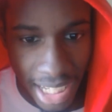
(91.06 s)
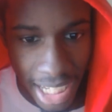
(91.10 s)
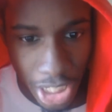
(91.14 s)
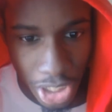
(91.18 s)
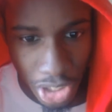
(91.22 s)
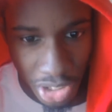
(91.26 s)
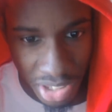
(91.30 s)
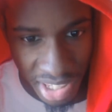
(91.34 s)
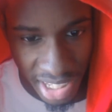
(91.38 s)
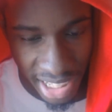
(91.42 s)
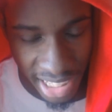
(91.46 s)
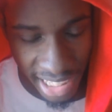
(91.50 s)

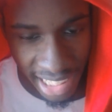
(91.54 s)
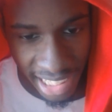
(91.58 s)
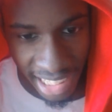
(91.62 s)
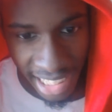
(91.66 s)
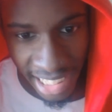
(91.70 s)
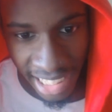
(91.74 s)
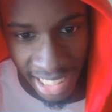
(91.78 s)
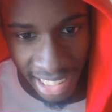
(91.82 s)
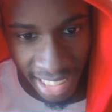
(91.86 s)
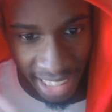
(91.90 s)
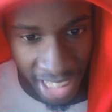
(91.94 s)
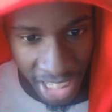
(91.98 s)
interesting
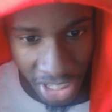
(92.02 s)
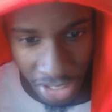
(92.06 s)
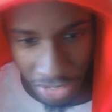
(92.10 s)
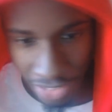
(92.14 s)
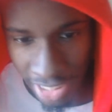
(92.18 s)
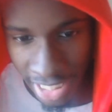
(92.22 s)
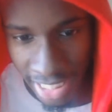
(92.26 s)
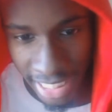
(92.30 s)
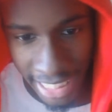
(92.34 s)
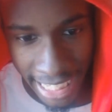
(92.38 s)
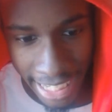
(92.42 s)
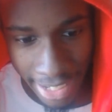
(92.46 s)
guy, he's
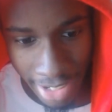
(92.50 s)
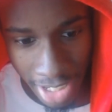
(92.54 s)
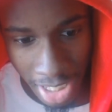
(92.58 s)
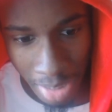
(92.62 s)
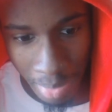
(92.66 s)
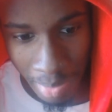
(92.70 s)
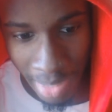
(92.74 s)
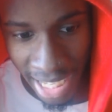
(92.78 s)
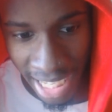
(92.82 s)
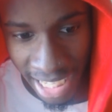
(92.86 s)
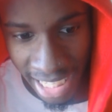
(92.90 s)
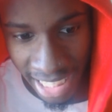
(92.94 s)
very
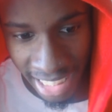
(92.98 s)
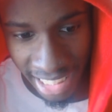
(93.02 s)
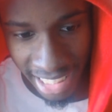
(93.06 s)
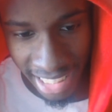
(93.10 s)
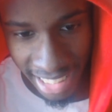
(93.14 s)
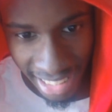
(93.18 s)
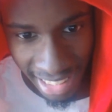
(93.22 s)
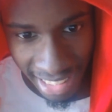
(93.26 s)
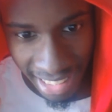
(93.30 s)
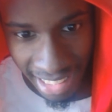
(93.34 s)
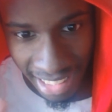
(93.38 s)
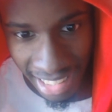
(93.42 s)
charismatic,
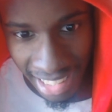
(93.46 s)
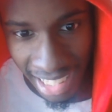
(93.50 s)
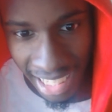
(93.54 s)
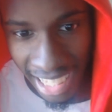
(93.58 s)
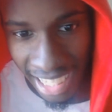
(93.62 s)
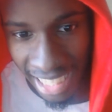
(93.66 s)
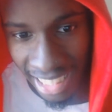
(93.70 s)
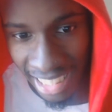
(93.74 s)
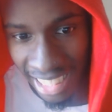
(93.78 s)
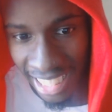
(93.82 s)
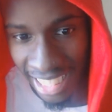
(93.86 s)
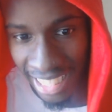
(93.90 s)

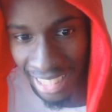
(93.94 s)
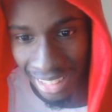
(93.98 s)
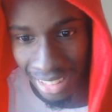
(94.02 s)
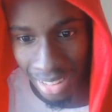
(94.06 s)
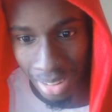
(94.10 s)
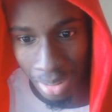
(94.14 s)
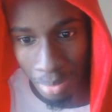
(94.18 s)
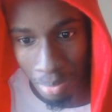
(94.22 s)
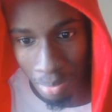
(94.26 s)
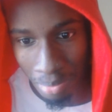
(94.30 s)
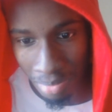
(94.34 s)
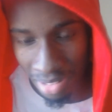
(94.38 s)
I like
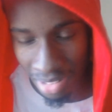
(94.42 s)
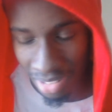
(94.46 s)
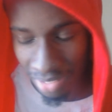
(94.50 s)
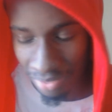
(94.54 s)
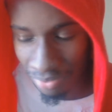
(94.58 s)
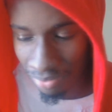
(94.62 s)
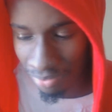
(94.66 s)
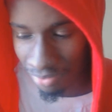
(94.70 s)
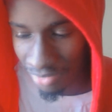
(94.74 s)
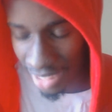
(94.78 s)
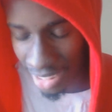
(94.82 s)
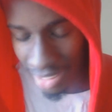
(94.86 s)
him,
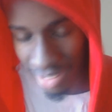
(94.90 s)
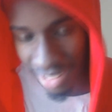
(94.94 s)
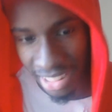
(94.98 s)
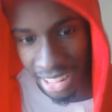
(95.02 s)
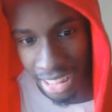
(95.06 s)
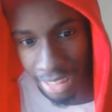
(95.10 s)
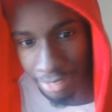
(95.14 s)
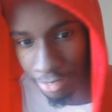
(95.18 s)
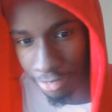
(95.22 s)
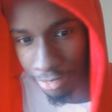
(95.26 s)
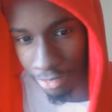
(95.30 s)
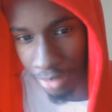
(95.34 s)
very
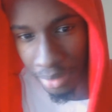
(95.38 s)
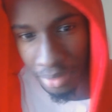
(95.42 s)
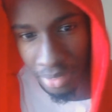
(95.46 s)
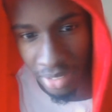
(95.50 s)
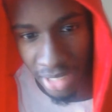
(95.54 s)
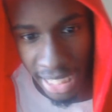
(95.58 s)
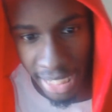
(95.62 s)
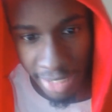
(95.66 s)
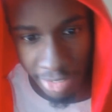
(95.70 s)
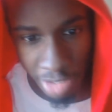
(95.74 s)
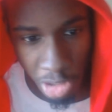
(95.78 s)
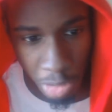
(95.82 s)
different from
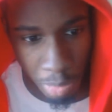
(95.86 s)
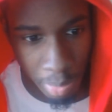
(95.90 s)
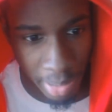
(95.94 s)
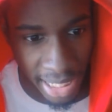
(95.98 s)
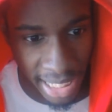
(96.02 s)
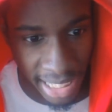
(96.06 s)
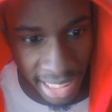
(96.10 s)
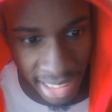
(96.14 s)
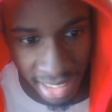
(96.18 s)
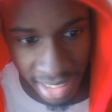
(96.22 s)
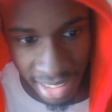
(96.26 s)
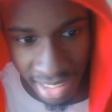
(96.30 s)
your average
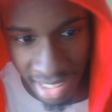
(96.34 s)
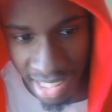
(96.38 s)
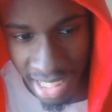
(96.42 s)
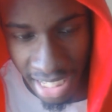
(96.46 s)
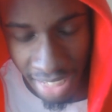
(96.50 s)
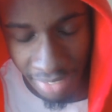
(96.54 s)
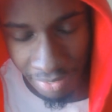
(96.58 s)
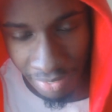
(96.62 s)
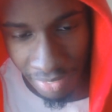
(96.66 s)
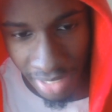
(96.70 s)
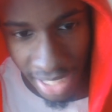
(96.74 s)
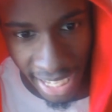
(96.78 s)
pilot, he's
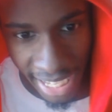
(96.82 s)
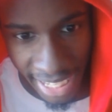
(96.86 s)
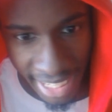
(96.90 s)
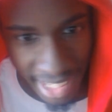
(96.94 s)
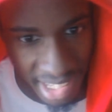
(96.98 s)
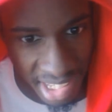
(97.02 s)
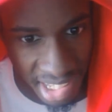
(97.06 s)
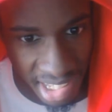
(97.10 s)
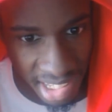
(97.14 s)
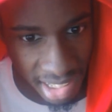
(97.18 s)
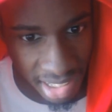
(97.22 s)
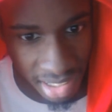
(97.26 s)
not
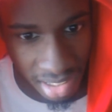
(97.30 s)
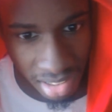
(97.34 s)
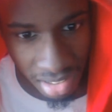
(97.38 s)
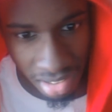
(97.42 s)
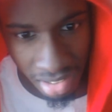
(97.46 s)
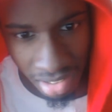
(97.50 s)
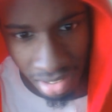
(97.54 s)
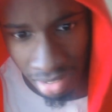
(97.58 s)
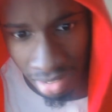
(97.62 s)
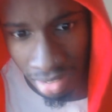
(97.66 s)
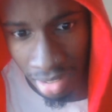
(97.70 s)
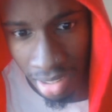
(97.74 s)
angsty at
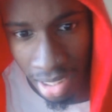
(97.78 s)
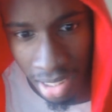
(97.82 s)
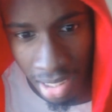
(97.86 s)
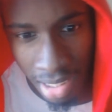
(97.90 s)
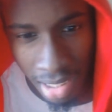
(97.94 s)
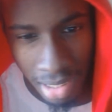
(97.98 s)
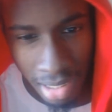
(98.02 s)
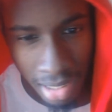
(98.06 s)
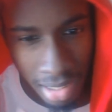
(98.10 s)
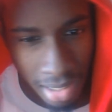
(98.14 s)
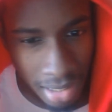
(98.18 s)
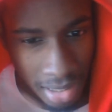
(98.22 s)
all,
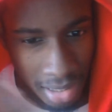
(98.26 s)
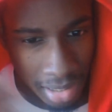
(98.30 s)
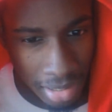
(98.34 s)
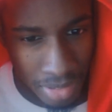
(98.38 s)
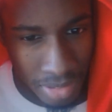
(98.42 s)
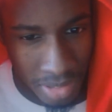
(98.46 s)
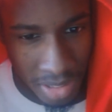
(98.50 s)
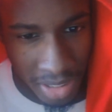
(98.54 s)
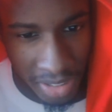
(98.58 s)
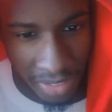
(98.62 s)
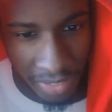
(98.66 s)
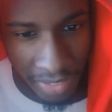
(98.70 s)

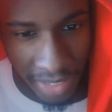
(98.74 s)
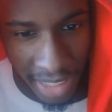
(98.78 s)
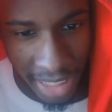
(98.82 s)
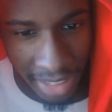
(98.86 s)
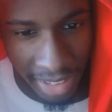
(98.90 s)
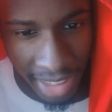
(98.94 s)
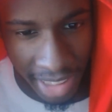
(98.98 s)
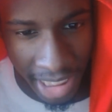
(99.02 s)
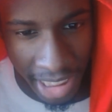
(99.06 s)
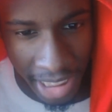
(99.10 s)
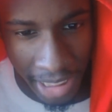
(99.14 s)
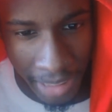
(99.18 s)
he's
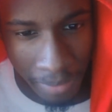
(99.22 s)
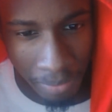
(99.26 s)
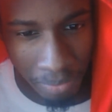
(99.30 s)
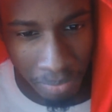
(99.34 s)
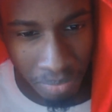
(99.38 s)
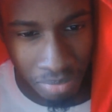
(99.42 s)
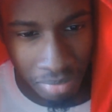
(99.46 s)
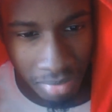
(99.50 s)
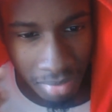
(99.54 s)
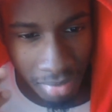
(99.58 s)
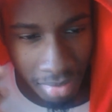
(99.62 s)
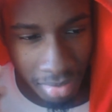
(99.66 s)
very
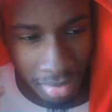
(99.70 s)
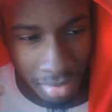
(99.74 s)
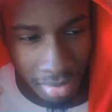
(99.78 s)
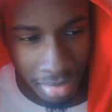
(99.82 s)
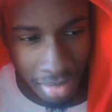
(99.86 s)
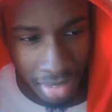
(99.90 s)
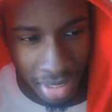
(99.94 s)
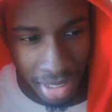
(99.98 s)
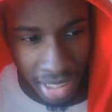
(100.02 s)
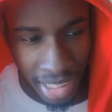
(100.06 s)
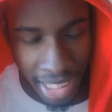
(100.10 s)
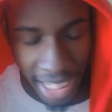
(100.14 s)

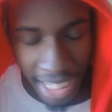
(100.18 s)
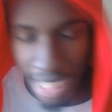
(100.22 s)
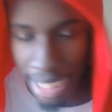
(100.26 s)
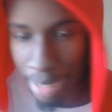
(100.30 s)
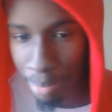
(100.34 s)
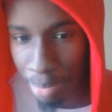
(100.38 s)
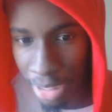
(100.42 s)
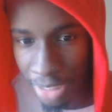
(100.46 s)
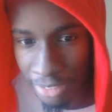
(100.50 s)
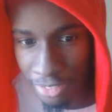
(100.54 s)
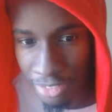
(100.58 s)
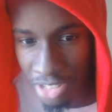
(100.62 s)

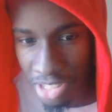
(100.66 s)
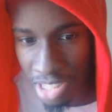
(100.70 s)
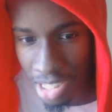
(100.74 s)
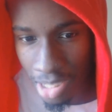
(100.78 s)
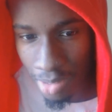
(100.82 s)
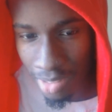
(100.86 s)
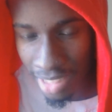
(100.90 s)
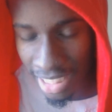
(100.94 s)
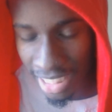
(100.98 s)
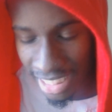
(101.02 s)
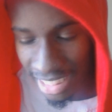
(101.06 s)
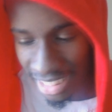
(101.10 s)
happy for
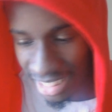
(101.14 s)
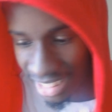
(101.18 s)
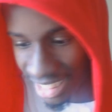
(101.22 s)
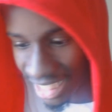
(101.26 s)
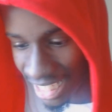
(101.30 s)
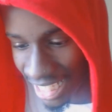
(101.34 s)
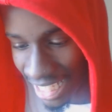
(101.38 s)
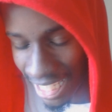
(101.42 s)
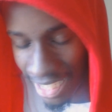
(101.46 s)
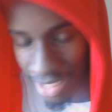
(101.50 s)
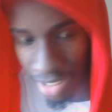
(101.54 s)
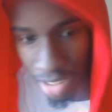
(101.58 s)
someone that could
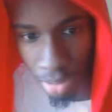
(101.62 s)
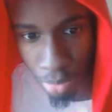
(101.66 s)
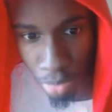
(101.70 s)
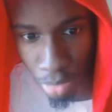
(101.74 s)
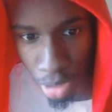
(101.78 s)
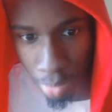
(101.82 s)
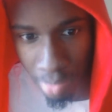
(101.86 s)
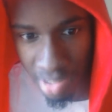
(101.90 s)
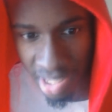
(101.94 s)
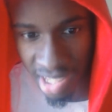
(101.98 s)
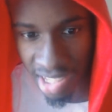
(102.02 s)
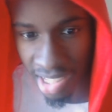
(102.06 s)
die on a
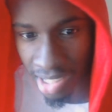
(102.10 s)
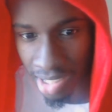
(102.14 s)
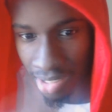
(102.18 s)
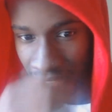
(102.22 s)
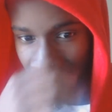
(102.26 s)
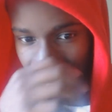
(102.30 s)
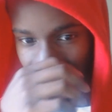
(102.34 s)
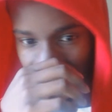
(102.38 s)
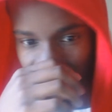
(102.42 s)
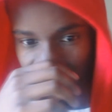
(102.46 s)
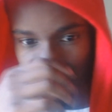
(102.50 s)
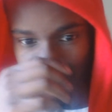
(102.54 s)
moment's
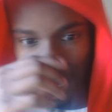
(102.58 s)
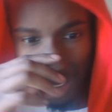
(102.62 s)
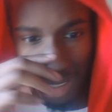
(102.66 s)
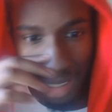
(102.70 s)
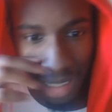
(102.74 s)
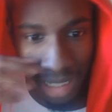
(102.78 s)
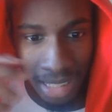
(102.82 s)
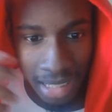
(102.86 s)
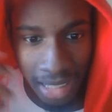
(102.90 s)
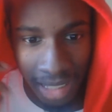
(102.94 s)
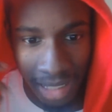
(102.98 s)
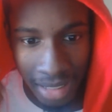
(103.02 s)
notice,
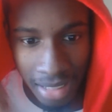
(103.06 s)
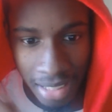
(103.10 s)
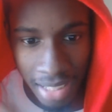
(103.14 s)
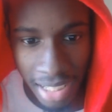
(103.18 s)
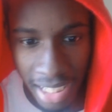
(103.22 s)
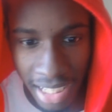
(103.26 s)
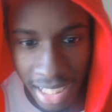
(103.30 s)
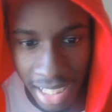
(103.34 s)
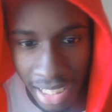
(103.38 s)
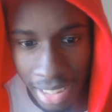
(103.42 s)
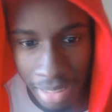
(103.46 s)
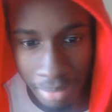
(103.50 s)

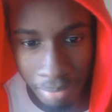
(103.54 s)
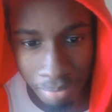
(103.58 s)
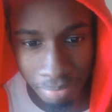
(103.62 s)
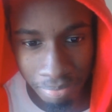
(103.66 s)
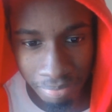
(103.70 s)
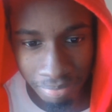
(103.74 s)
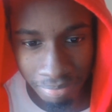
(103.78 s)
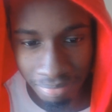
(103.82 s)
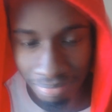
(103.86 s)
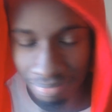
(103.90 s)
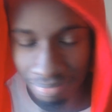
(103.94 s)
and